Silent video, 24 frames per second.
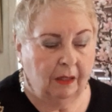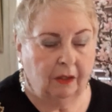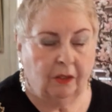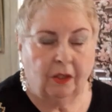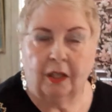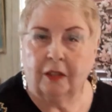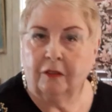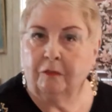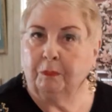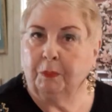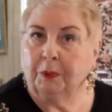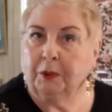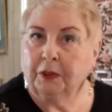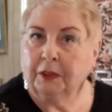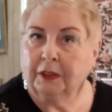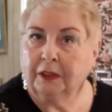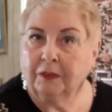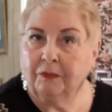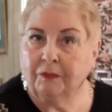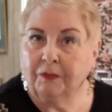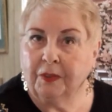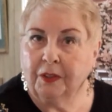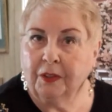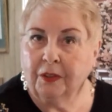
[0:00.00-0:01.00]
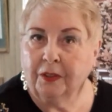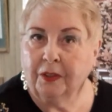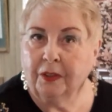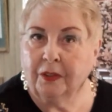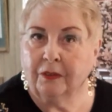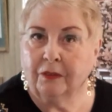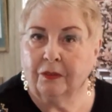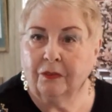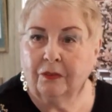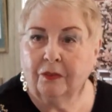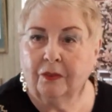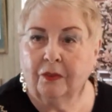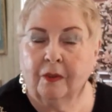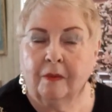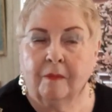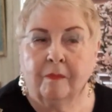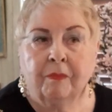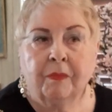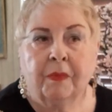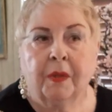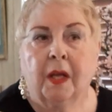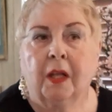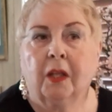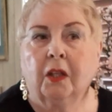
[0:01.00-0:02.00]
lot of perseverance,
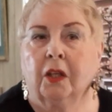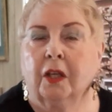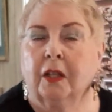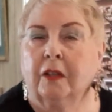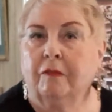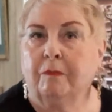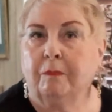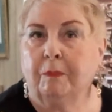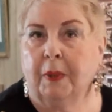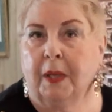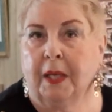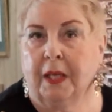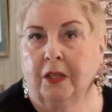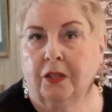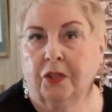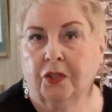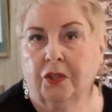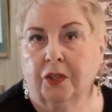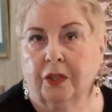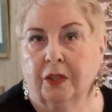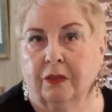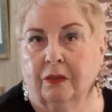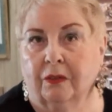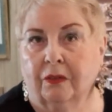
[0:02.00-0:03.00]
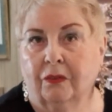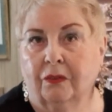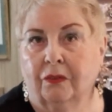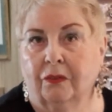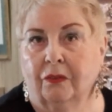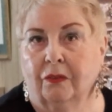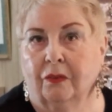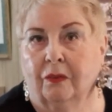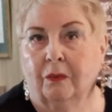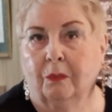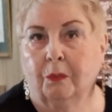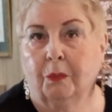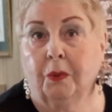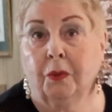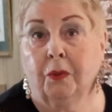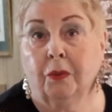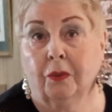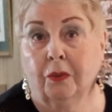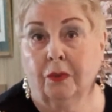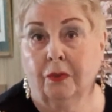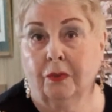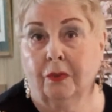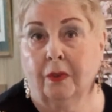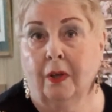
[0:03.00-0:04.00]
a lot of patience with
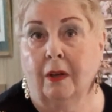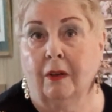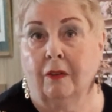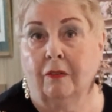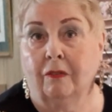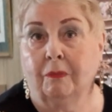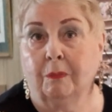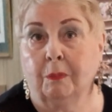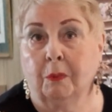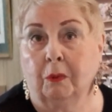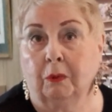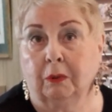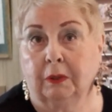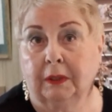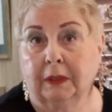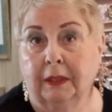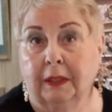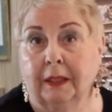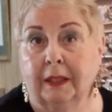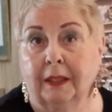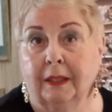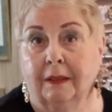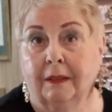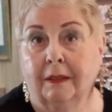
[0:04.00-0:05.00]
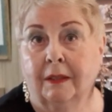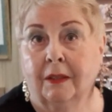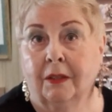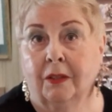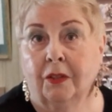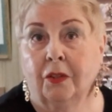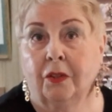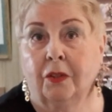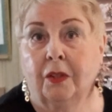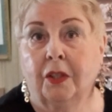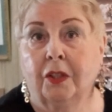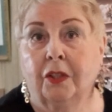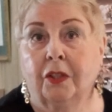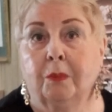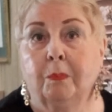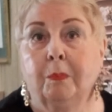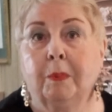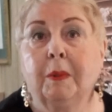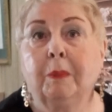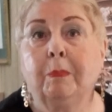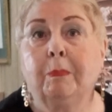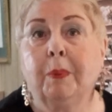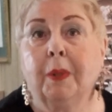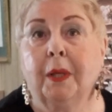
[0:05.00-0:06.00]
yourself mostly. You need to
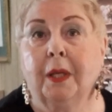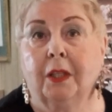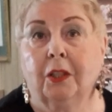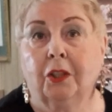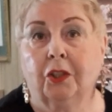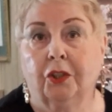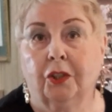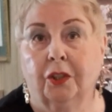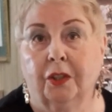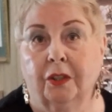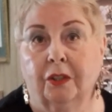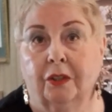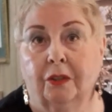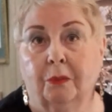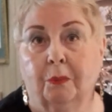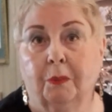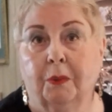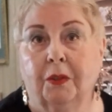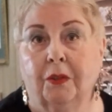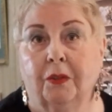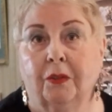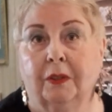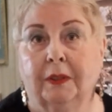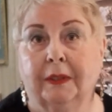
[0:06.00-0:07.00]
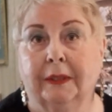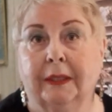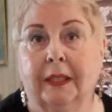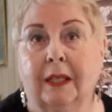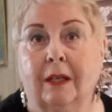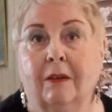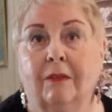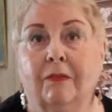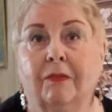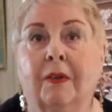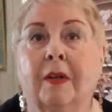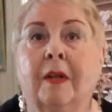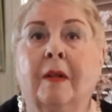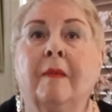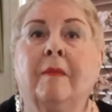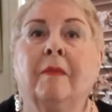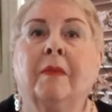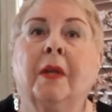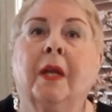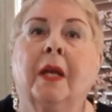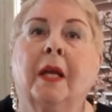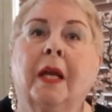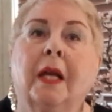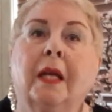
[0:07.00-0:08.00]
be patient with yourself.
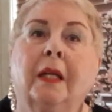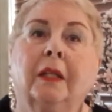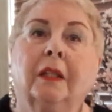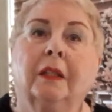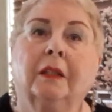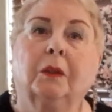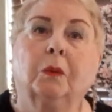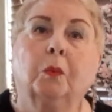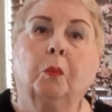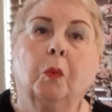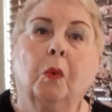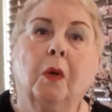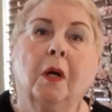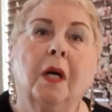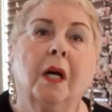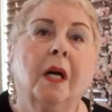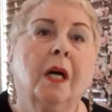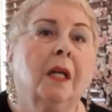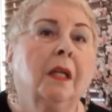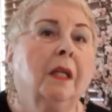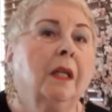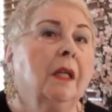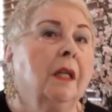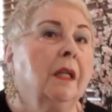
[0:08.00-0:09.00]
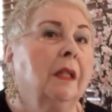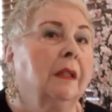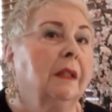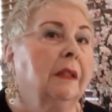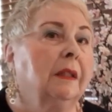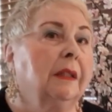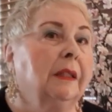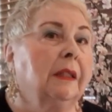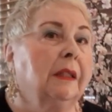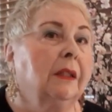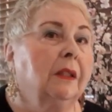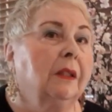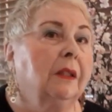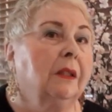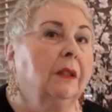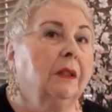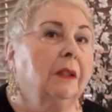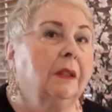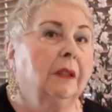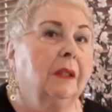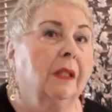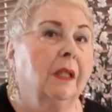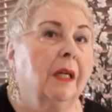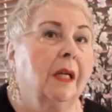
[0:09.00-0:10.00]
And it's one little
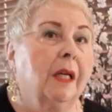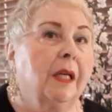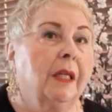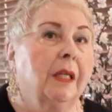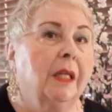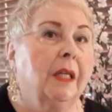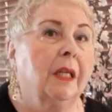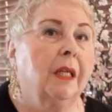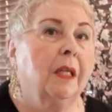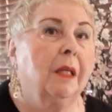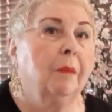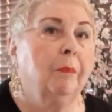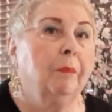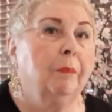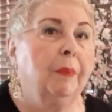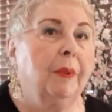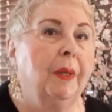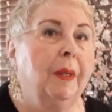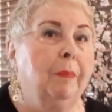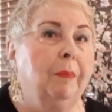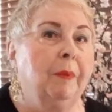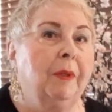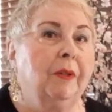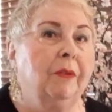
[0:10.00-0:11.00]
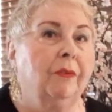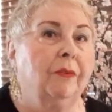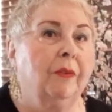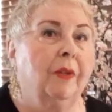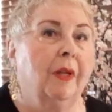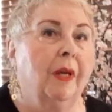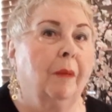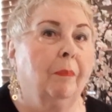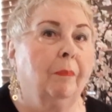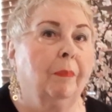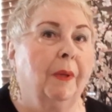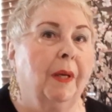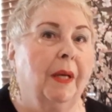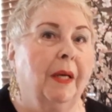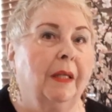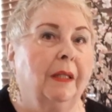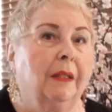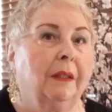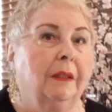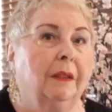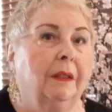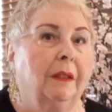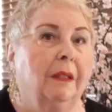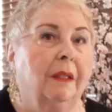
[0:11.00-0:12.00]
tiny baby step at
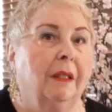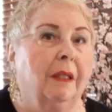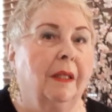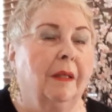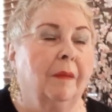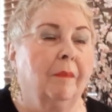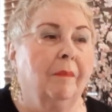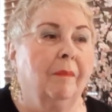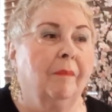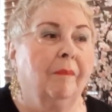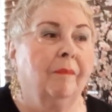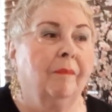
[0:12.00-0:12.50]
a time.